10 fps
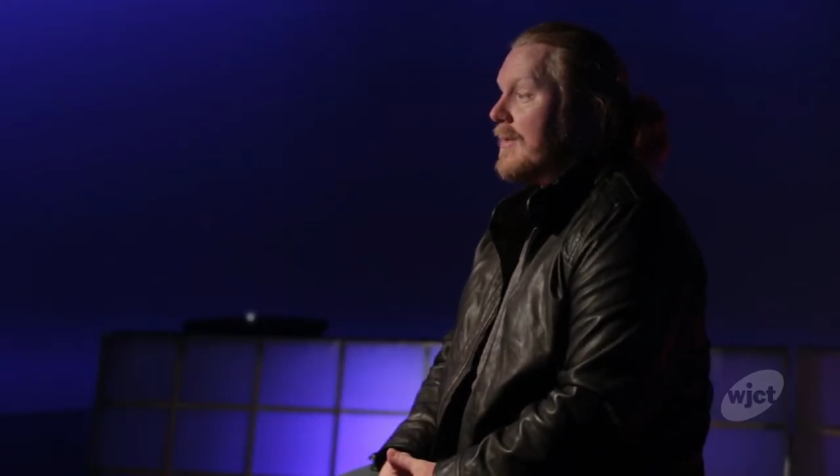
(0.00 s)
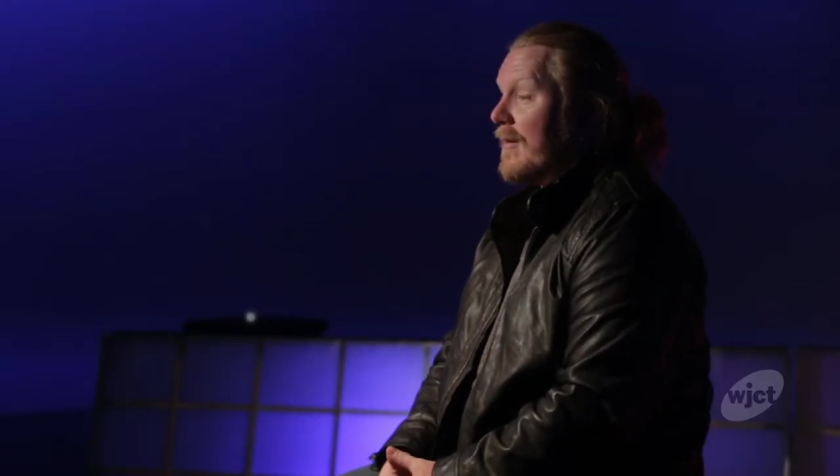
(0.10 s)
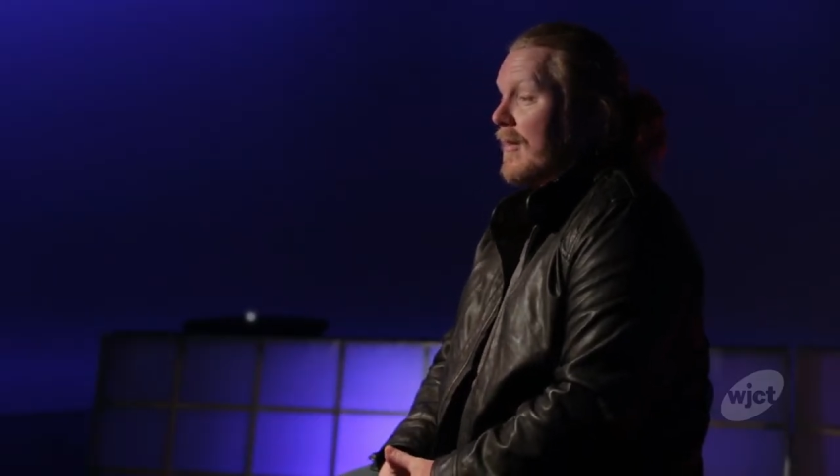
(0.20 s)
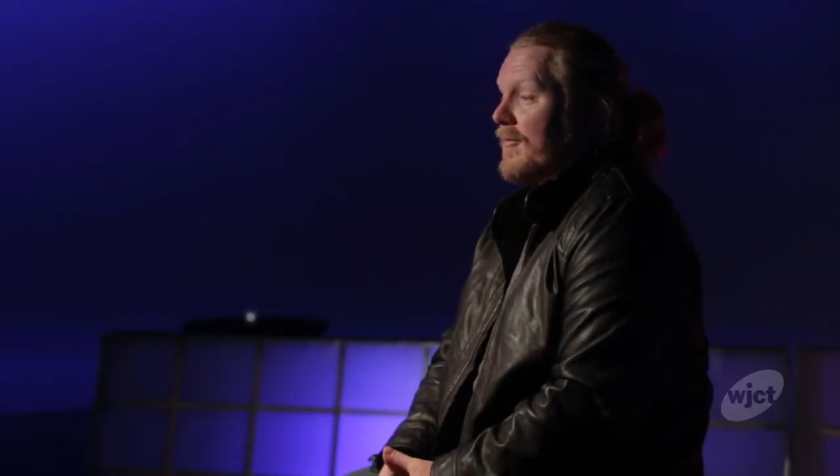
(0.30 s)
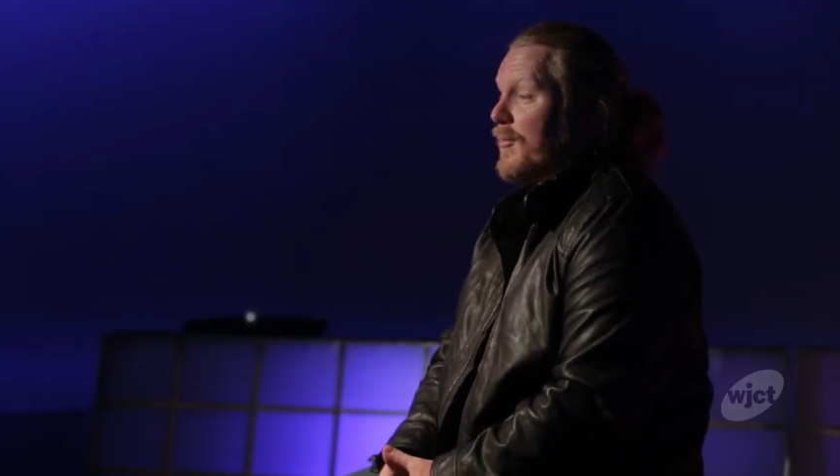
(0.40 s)

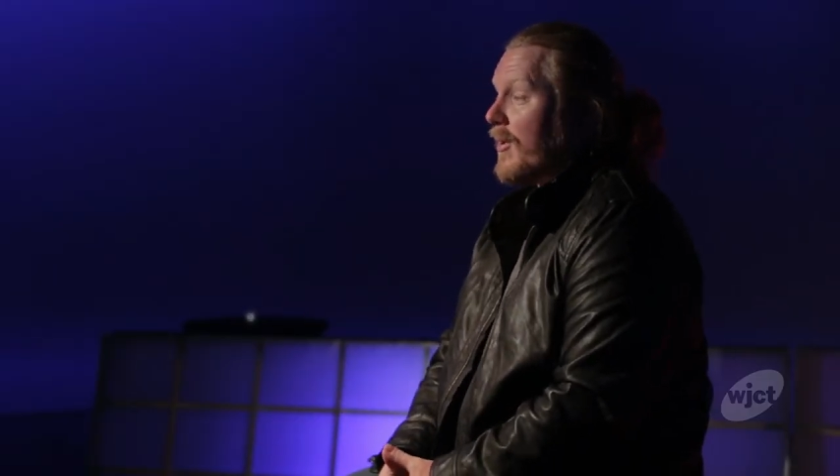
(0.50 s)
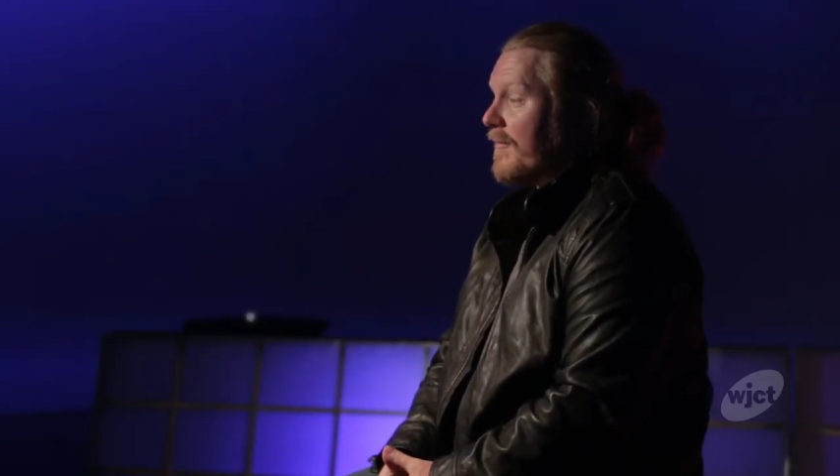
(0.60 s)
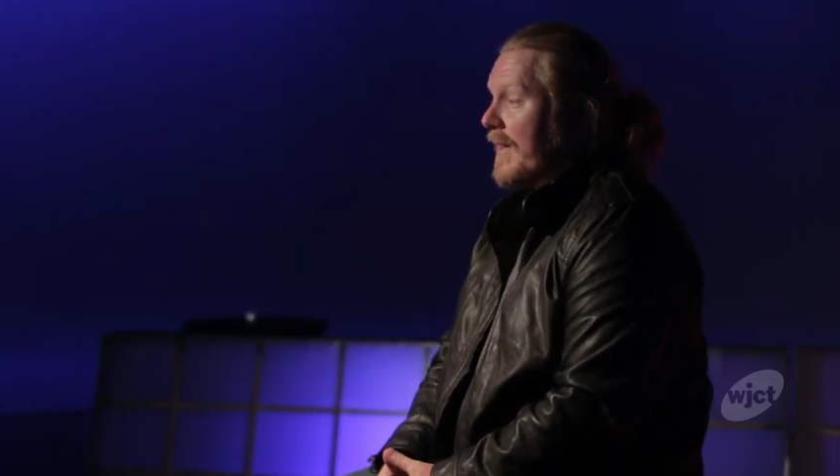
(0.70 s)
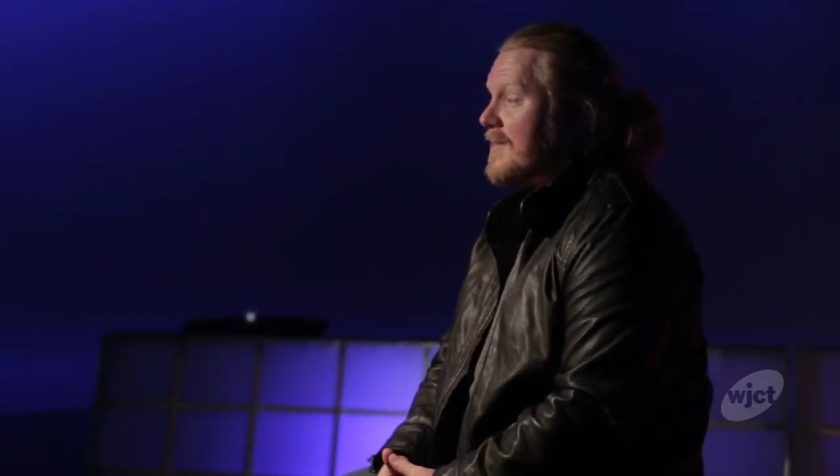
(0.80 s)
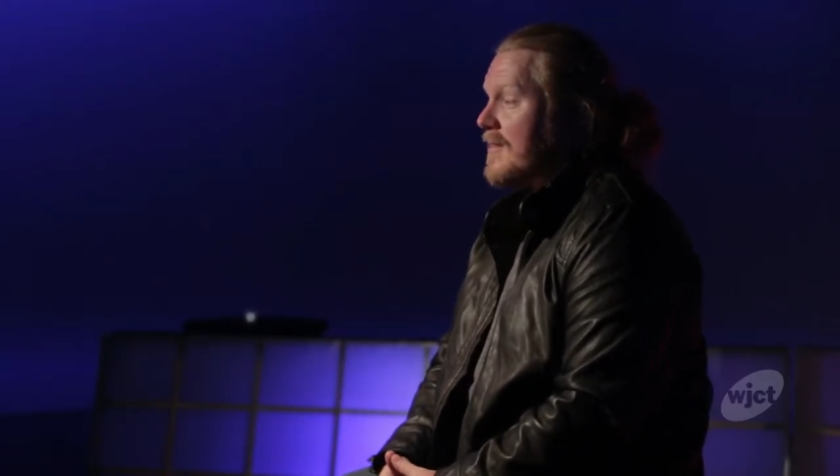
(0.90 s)
I'd love to bring
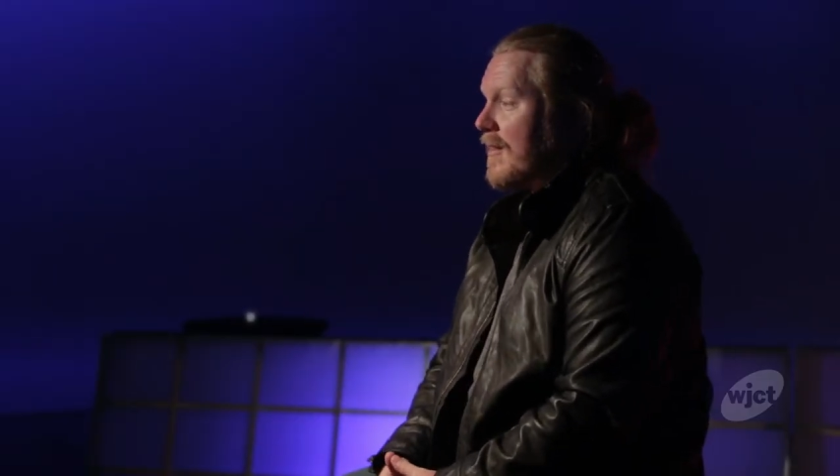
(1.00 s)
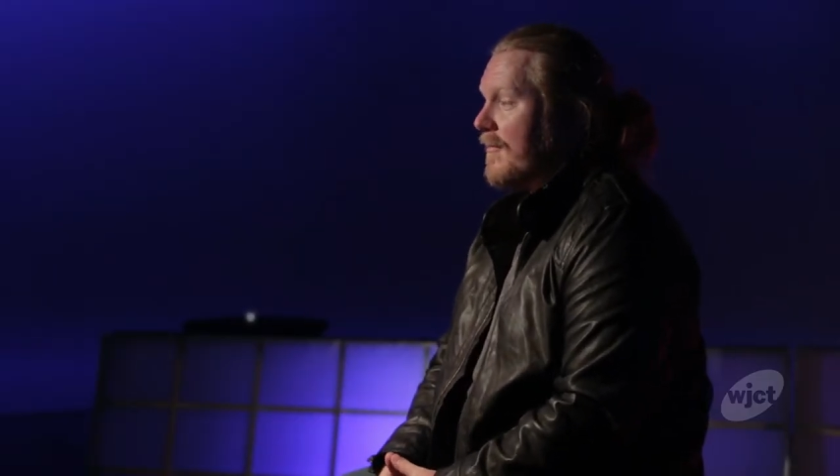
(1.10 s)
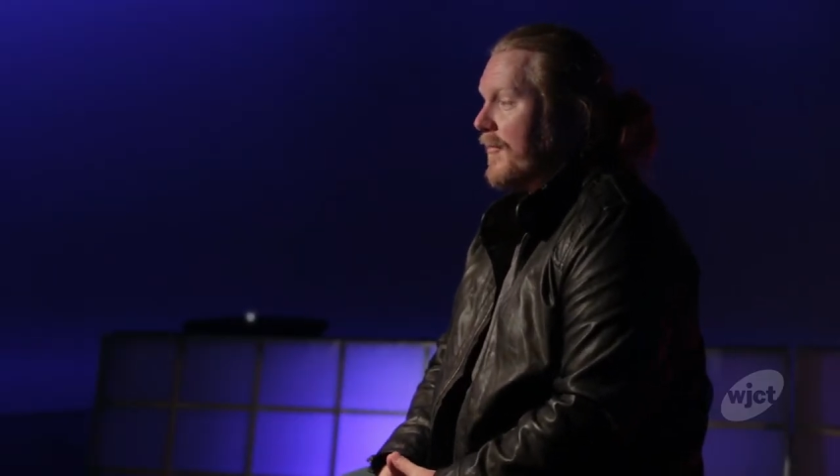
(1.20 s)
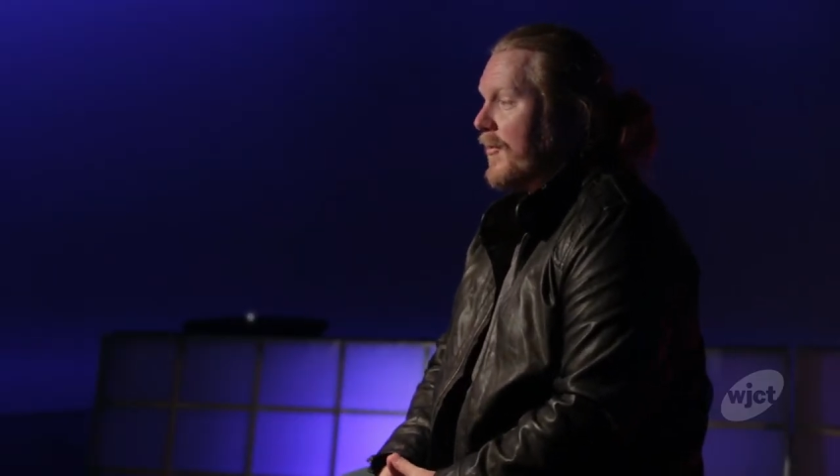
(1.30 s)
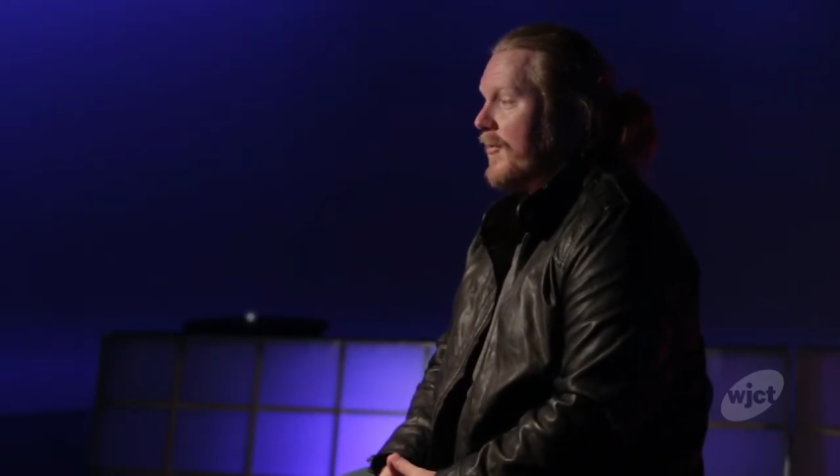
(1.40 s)
vets into the
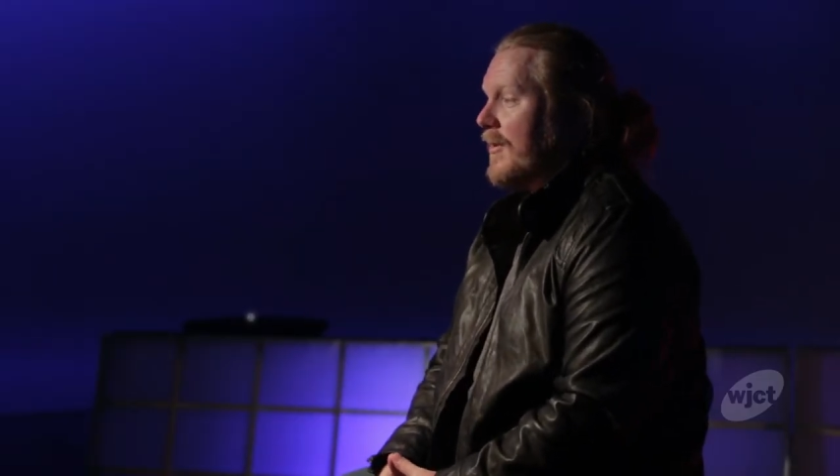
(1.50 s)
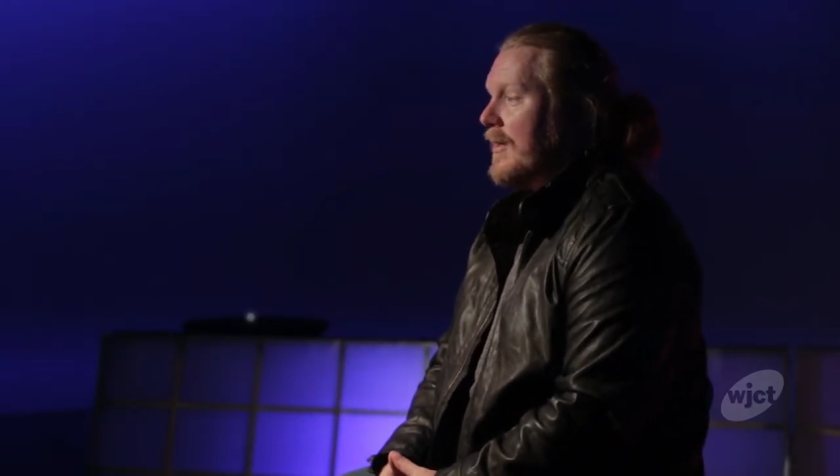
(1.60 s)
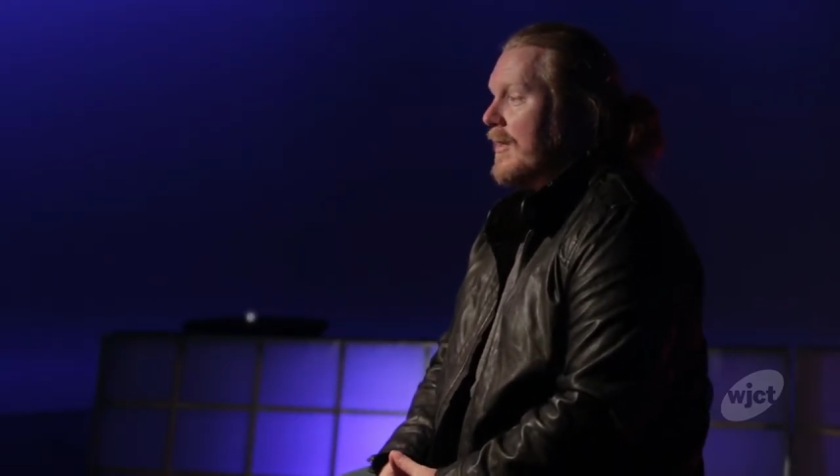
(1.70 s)
fold.